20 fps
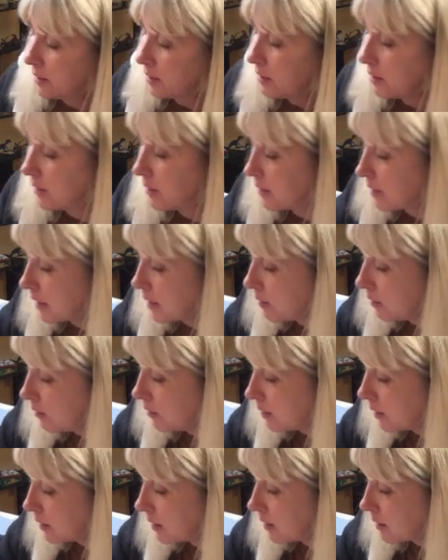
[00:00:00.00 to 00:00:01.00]
Let's take a
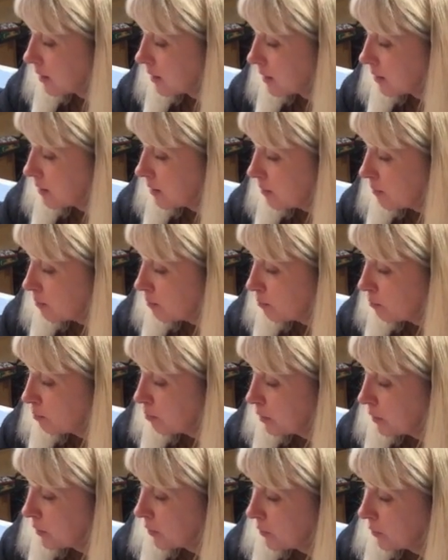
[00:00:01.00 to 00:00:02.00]
look at this
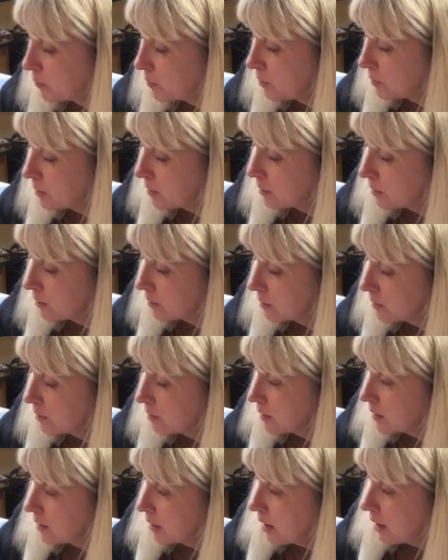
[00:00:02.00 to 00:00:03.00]
blue.
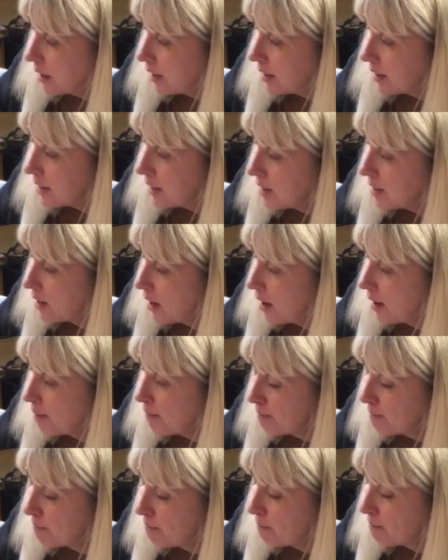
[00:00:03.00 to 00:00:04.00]

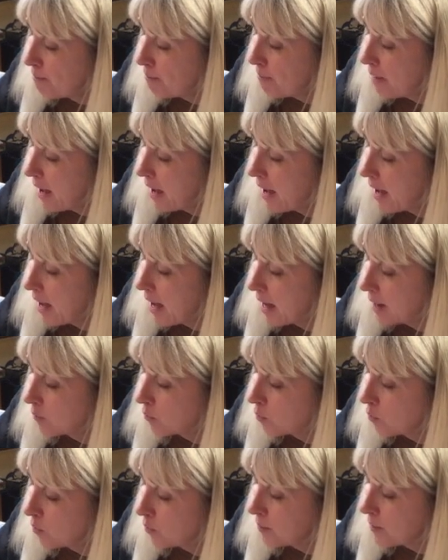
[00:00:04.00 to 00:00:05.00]
Not
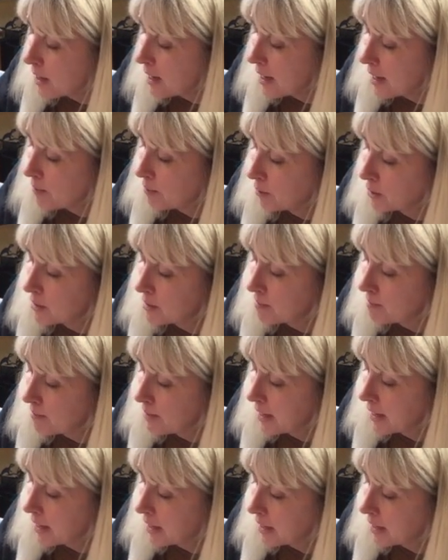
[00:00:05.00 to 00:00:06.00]
bad. We'll be able to
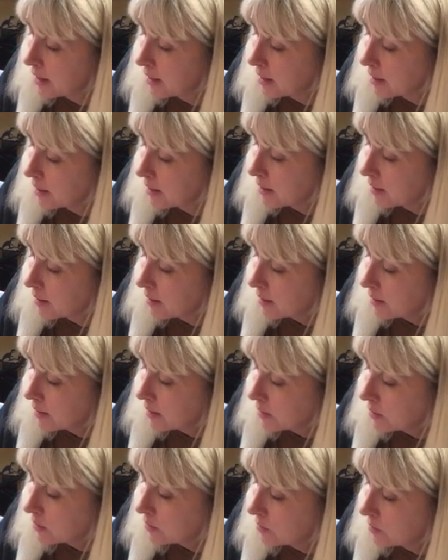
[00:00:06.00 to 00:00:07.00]
make,
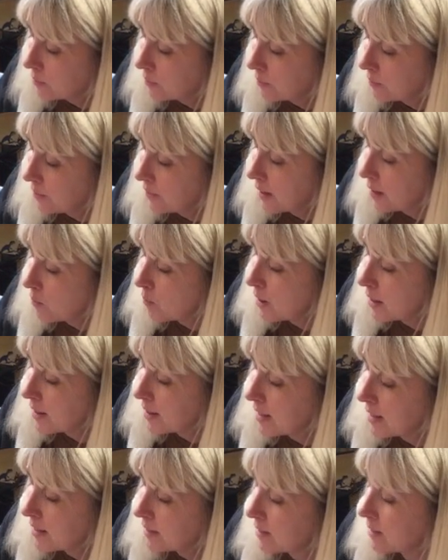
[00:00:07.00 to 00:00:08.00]
so if I
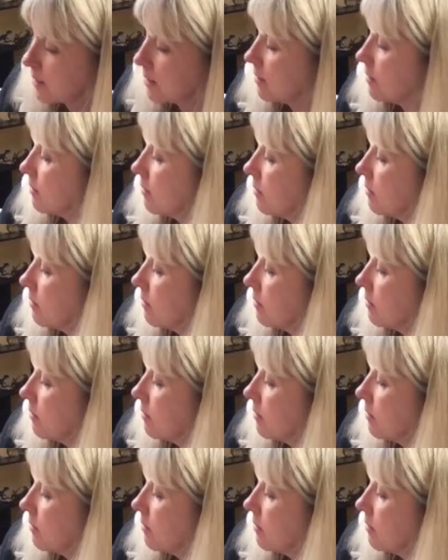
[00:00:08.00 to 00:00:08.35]
wet this